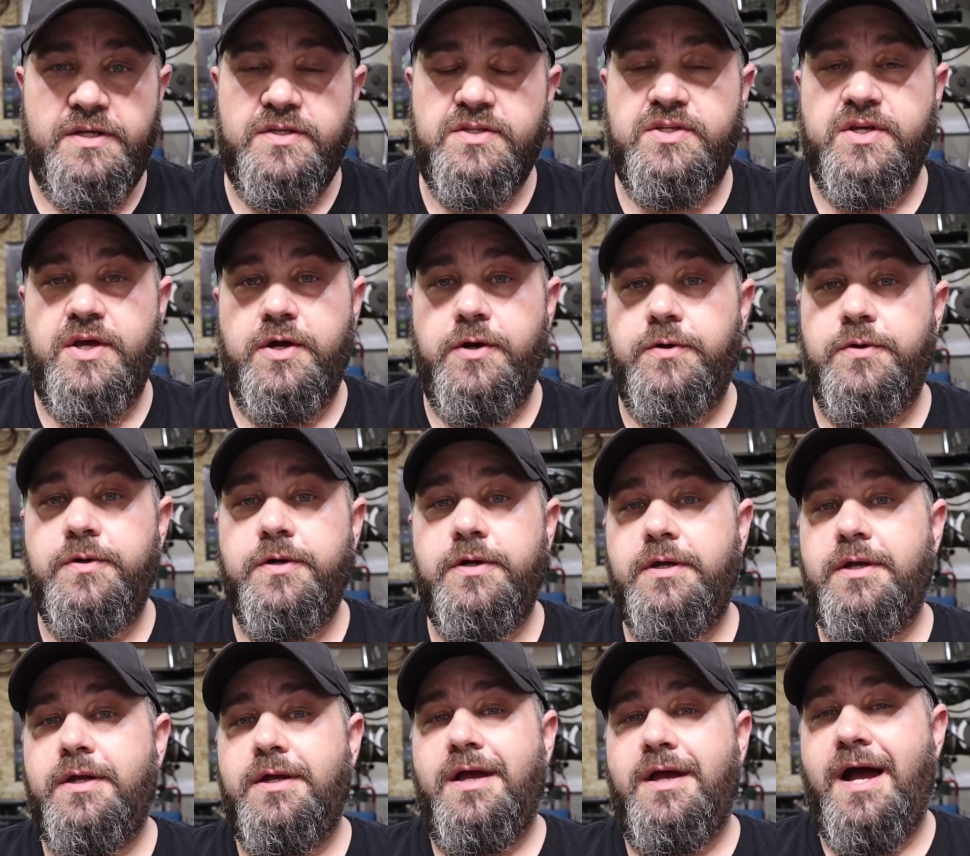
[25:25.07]
So
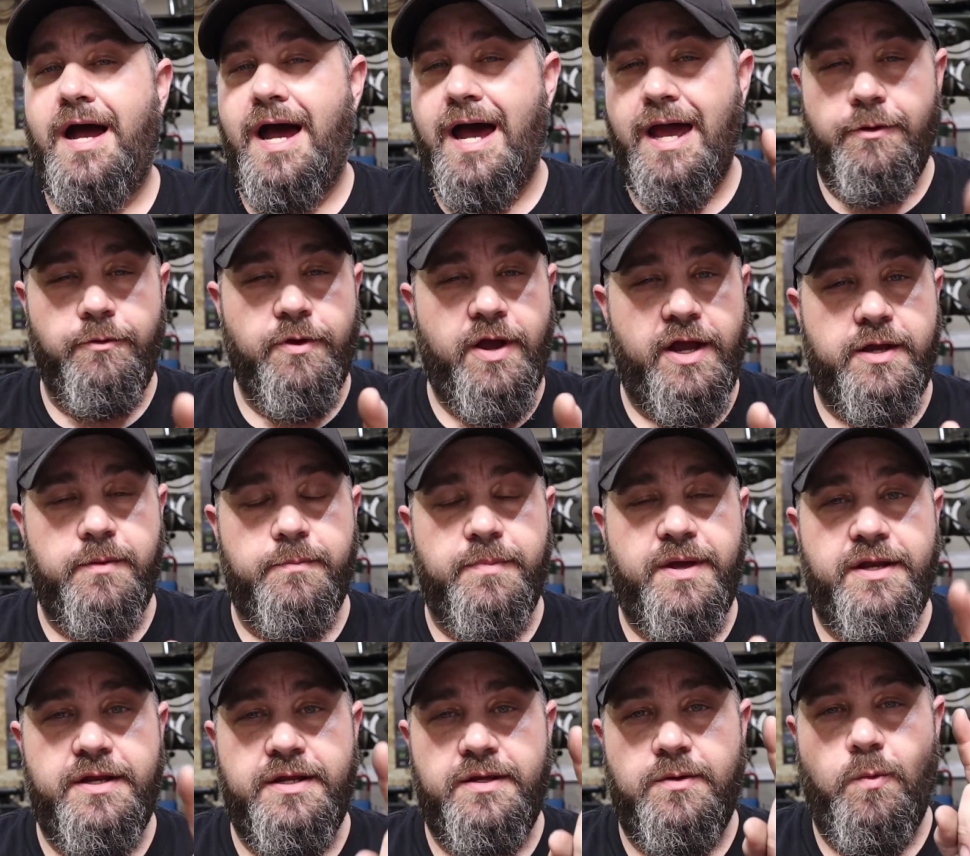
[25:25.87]
I
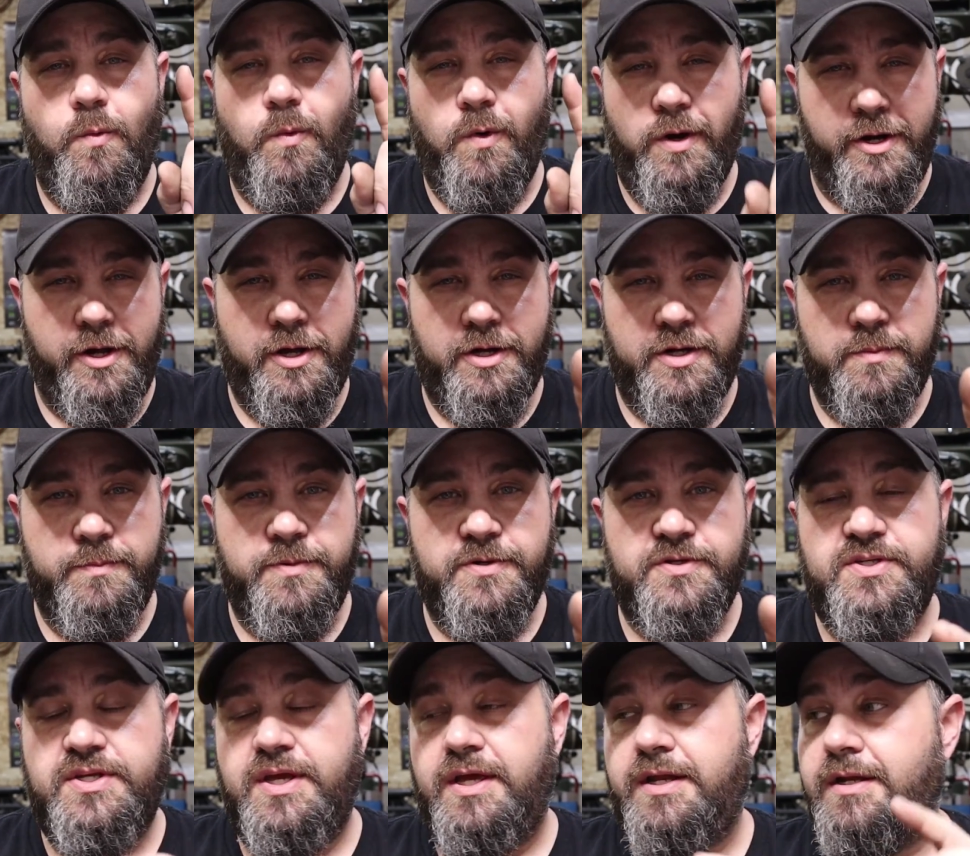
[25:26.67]
recommend it
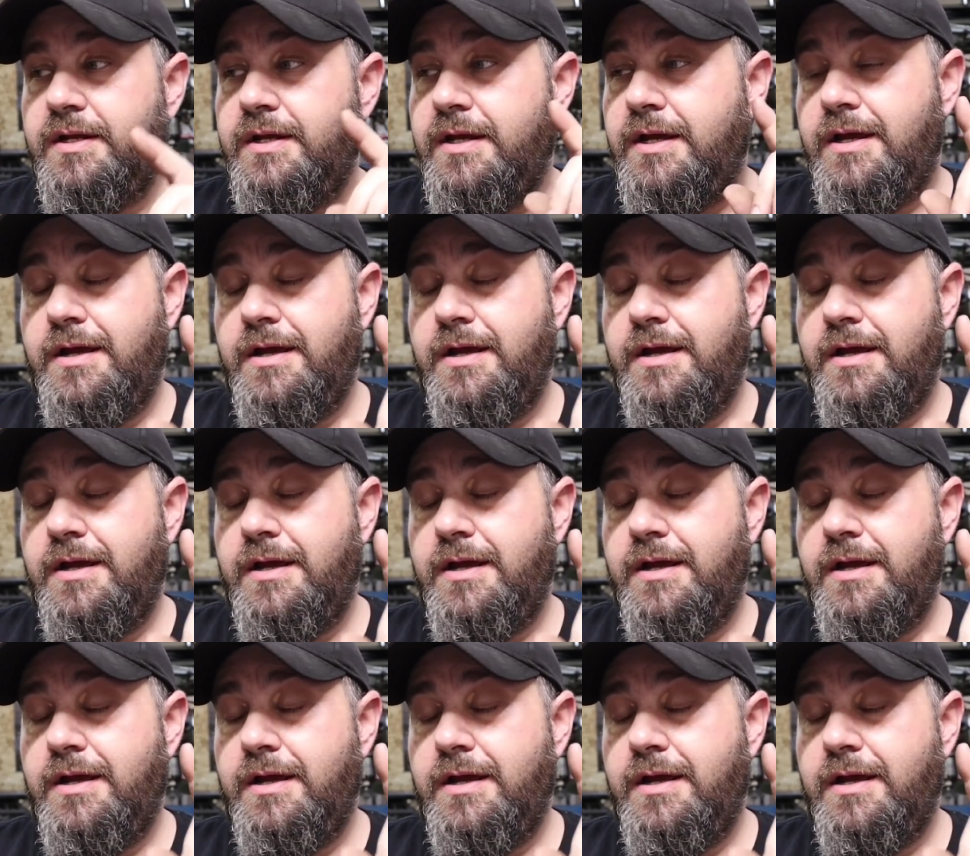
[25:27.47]
100%.